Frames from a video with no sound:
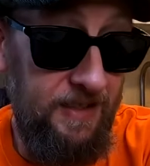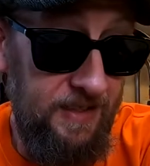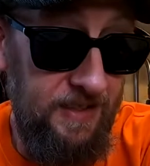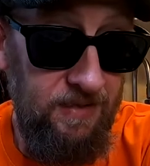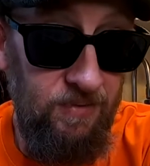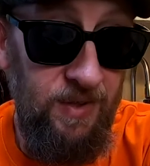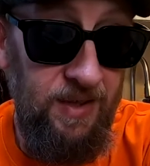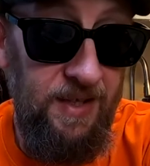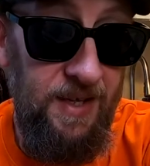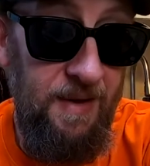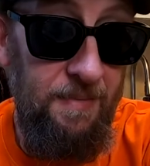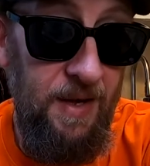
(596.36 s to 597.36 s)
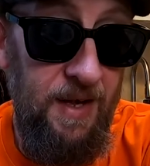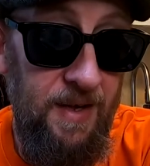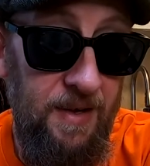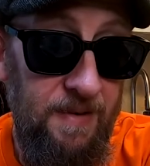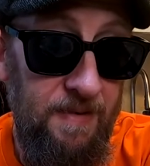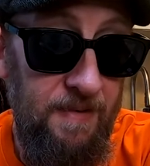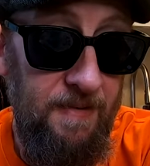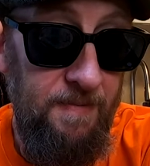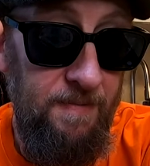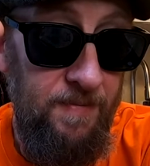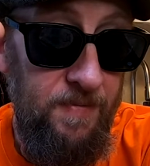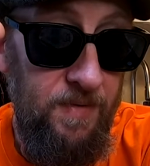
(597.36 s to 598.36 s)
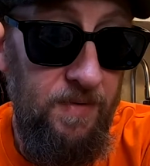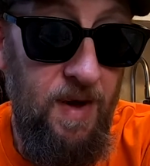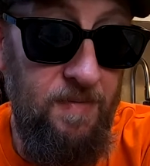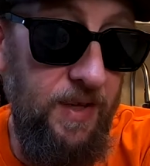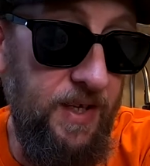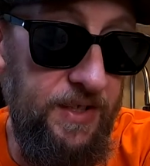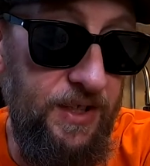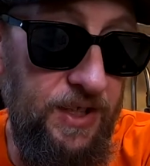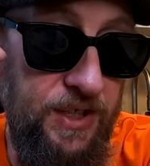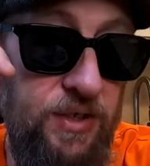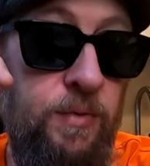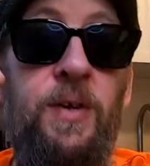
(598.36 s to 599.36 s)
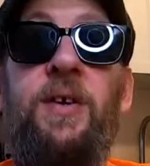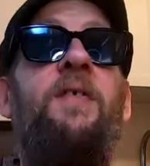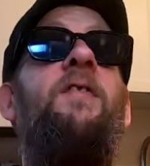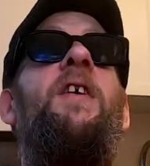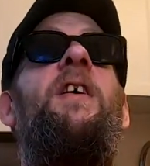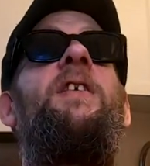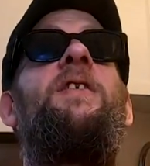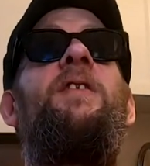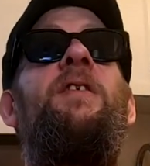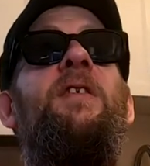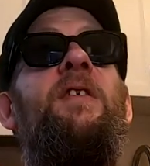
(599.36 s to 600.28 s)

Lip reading: Is it really that bad? You have like a tissue on your face.